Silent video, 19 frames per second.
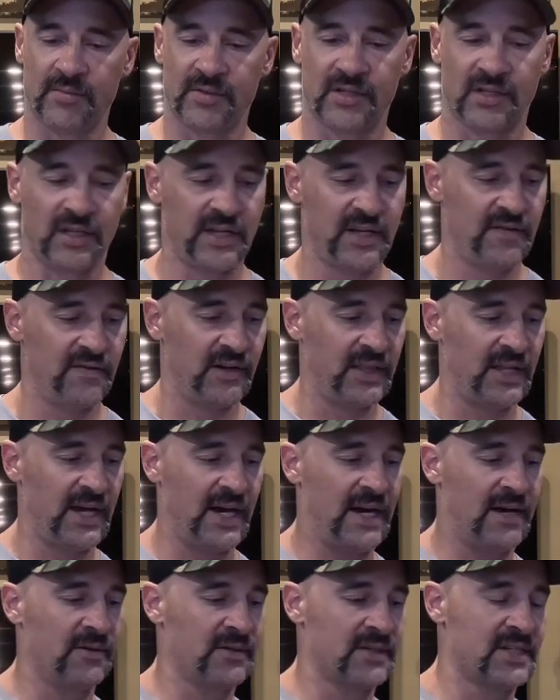sleeve on the
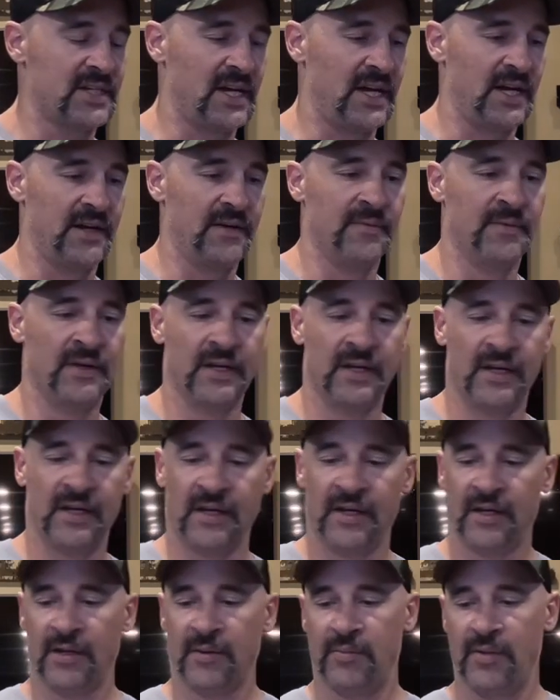outside.
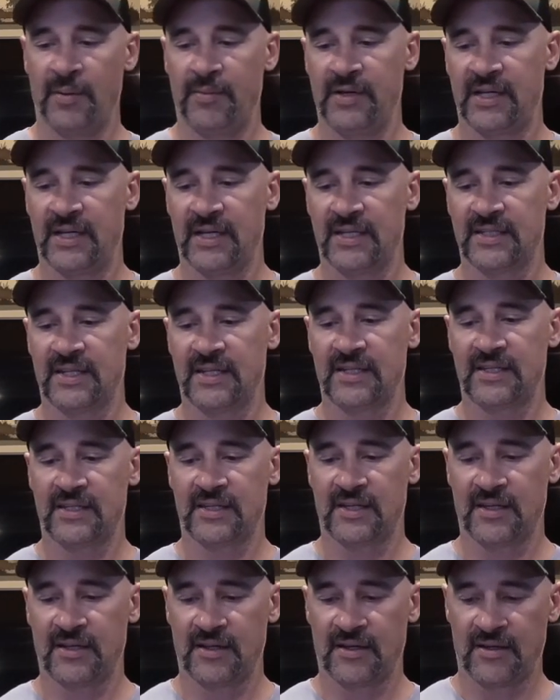But because this